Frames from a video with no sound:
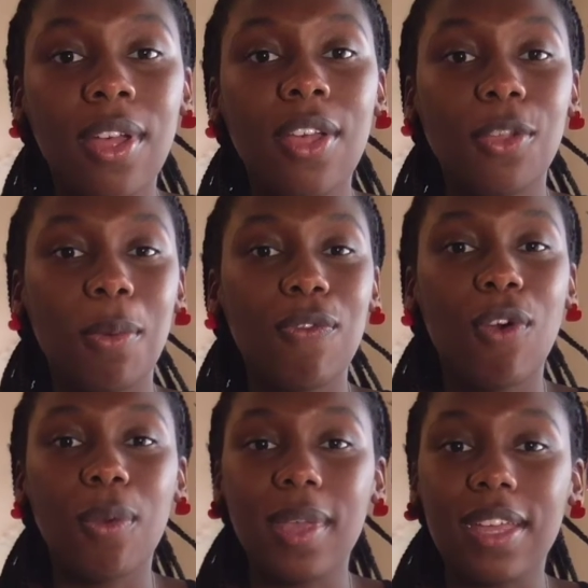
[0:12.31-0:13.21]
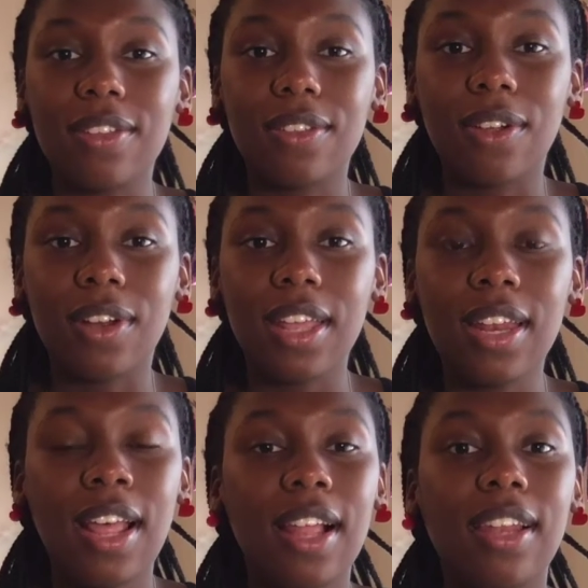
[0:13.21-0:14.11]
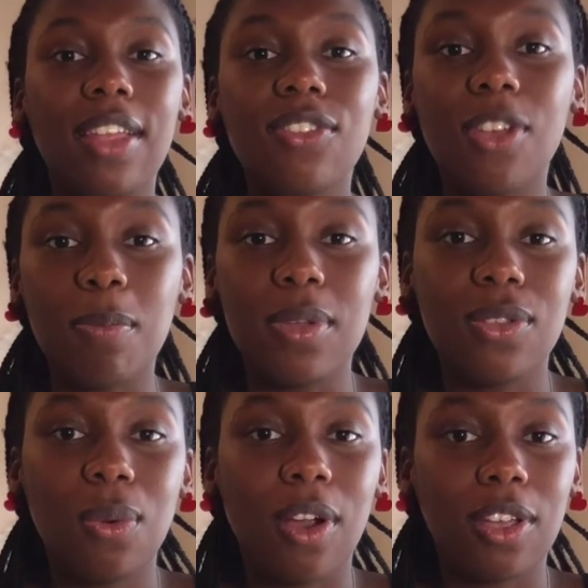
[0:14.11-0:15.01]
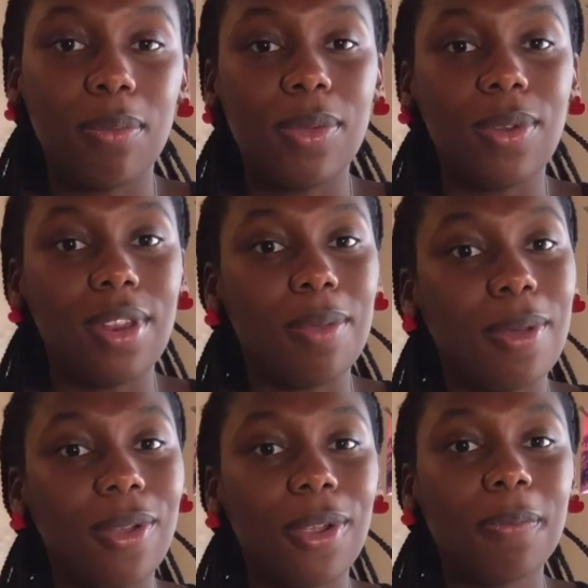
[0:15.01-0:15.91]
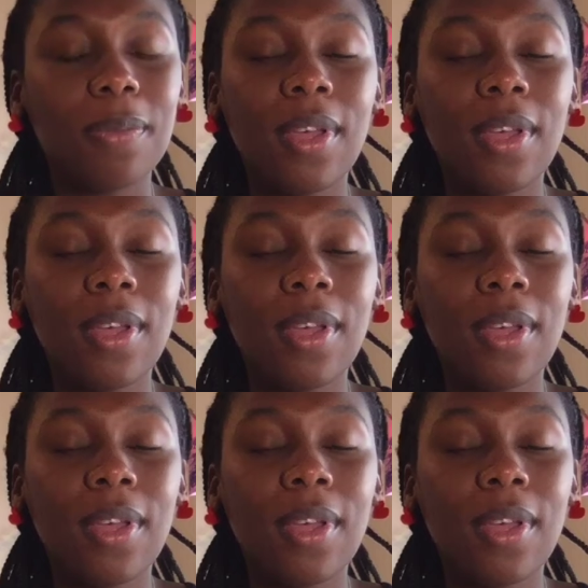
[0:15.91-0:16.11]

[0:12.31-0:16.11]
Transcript: So before we get started, let's jump into our community builder.